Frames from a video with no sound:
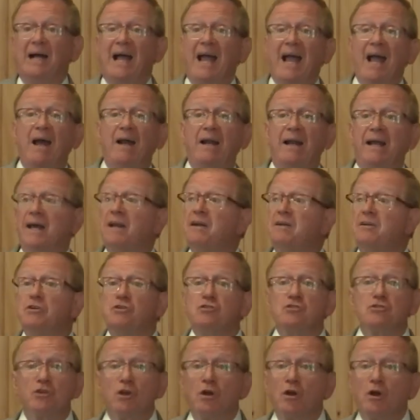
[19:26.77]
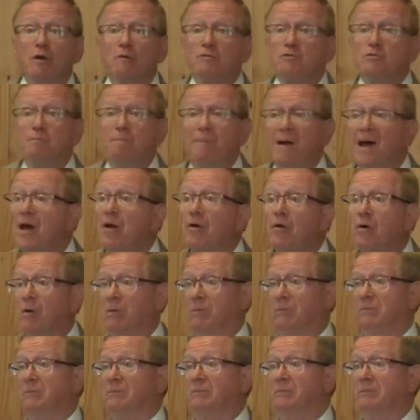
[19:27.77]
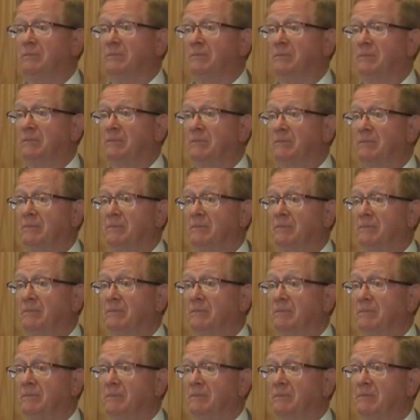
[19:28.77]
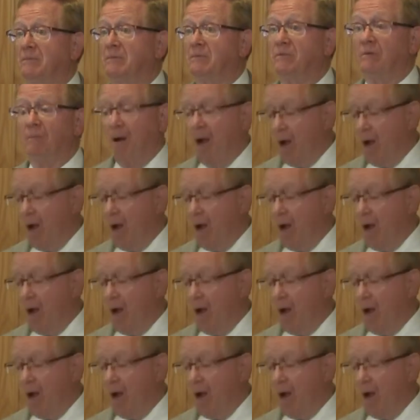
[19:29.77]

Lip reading: And it deserves better from